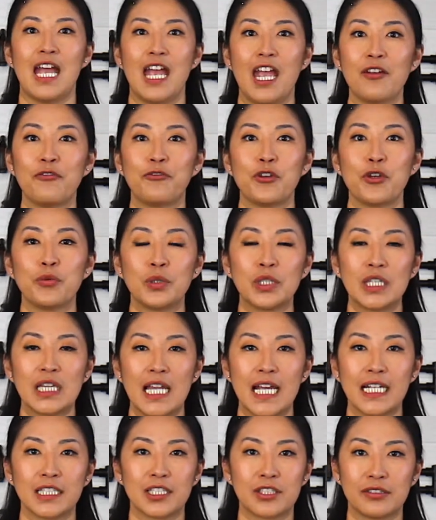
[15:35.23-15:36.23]
If you would
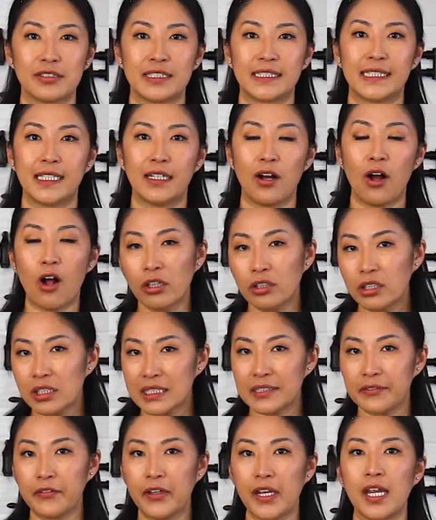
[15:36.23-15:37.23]
like to see all
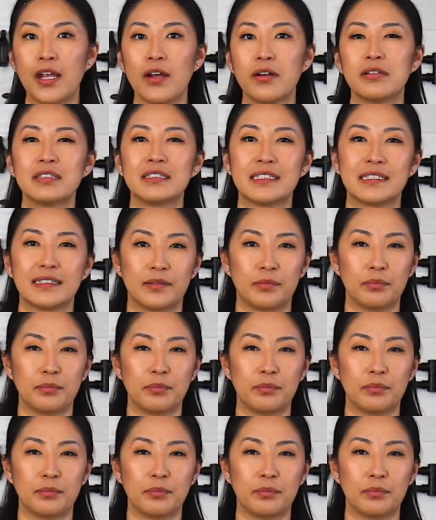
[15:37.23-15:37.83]
these videos,